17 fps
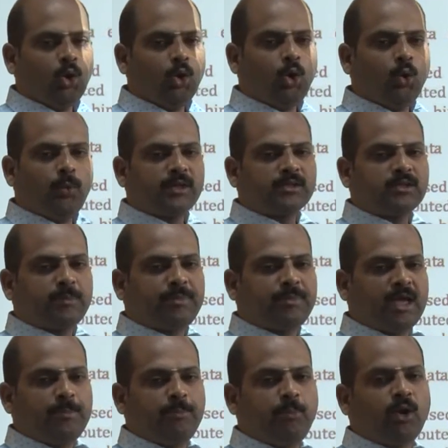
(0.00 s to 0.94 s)
over the
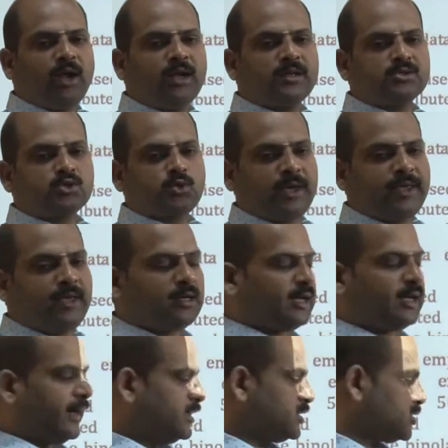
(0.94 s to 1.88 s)
bipolar square
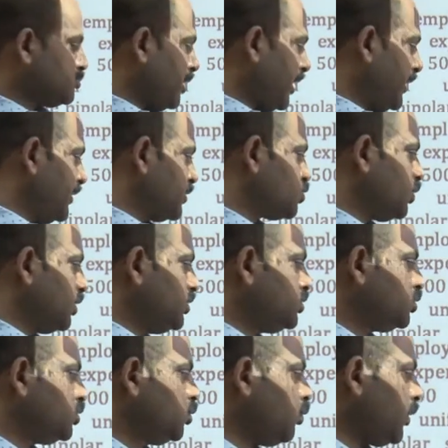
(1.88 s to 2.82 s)
as minus 1
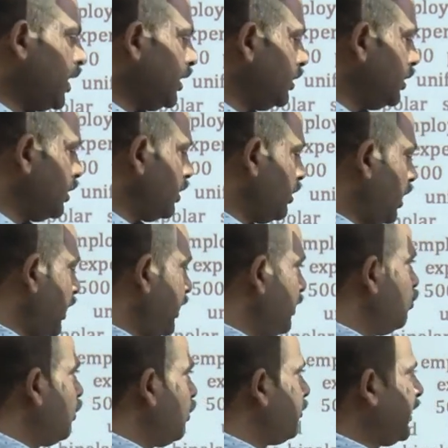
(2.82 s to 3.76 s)
to 1
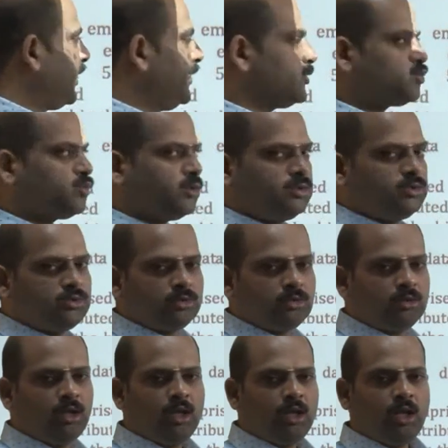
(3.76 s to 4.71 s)
and minus 1 one
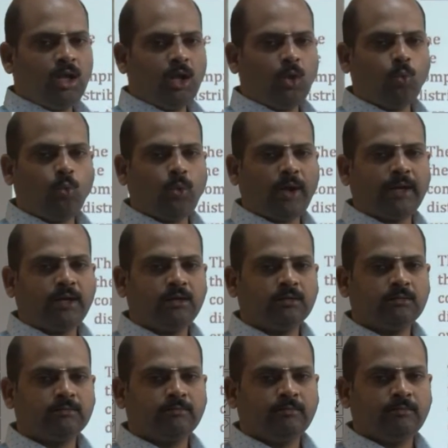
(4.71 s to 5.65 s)
to 1.
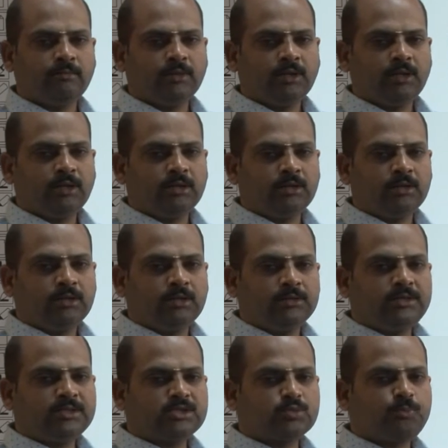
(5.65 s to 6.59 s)

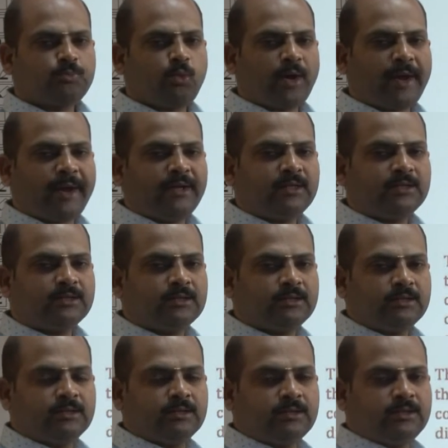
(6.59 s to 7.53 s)
This point
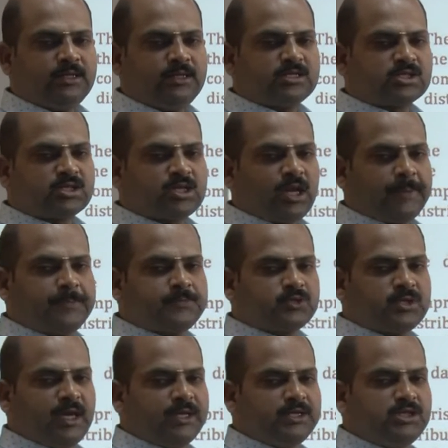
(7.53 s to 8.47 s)

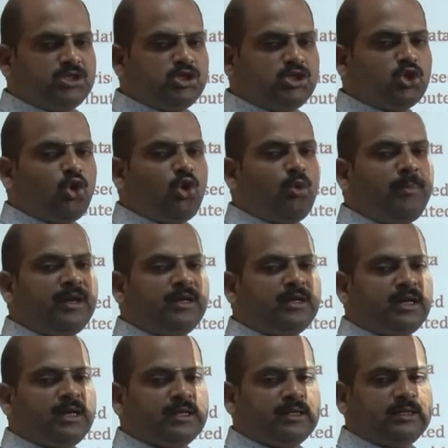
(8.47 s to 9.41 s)
describes a
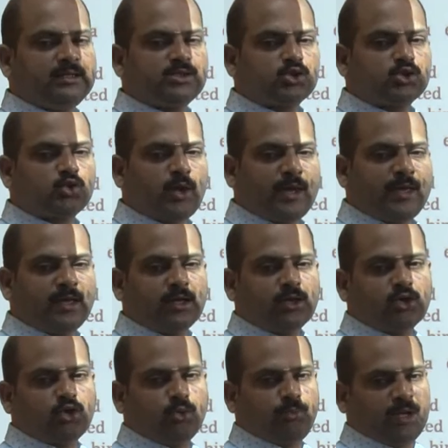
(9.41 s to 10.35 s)
geometrical square
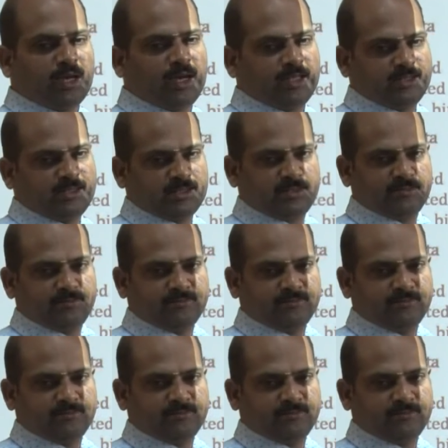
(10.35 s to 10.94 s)
topology.